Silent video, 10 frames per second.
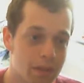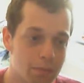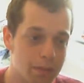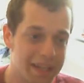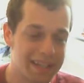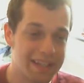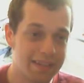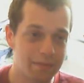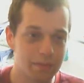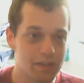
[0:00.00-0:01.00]
pretty
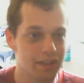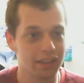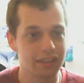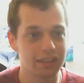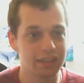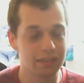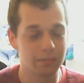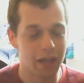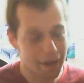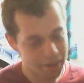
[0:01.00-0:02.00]
decent voice acting and
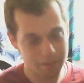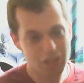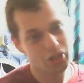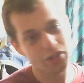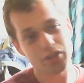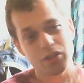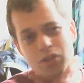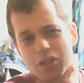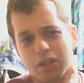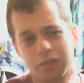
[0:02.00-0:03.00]
animations and
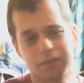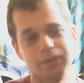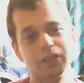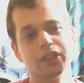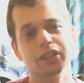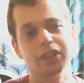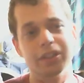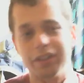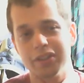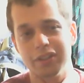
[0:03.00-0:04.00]
stuff.
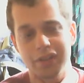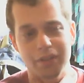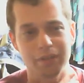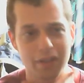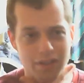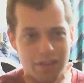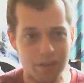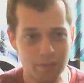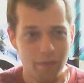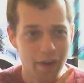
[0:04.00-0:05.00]
Definitely
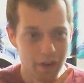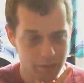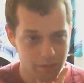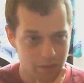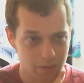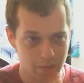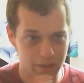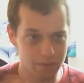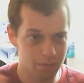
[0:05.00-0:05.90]
season 5 just went,